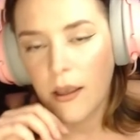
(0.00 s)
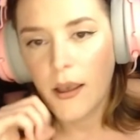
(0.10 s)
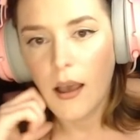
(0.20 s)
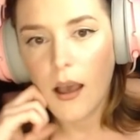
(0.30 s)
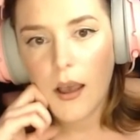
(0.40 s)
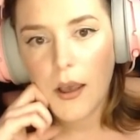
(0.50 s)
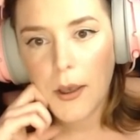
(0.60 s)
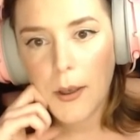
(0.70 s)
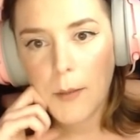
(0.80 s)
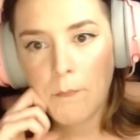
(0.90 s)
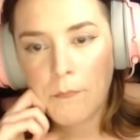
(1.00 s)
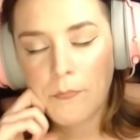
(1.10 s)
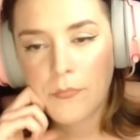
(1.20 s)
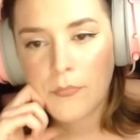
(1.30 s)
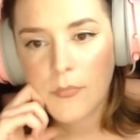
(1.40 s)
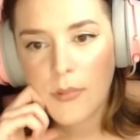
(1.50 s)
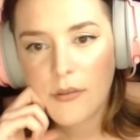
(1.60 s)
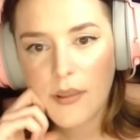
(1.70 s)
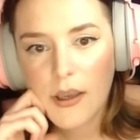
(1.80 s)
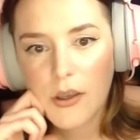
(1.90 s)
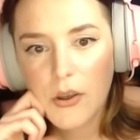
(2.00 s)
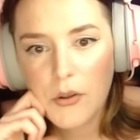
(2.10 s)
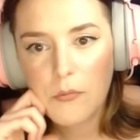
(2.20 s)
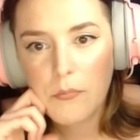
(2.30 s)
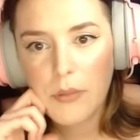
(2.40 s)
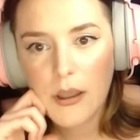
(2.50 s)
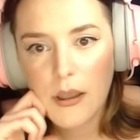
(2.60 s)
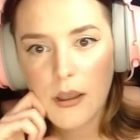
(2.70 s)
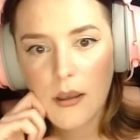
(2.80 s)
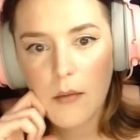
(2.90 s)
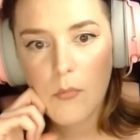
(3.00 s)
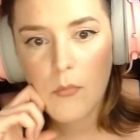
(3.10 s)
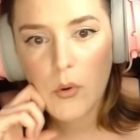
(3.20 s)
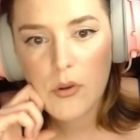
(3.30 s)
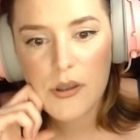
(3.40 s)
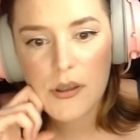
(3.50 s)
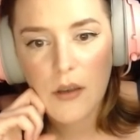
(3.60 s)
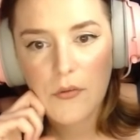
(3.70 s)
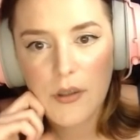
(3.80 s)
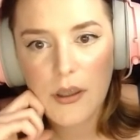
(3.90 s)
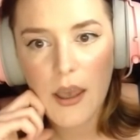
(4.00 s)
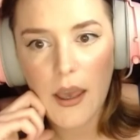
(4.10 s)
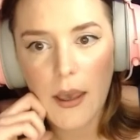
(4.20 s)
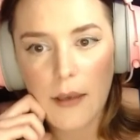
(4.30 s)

So there could be more stuff to get.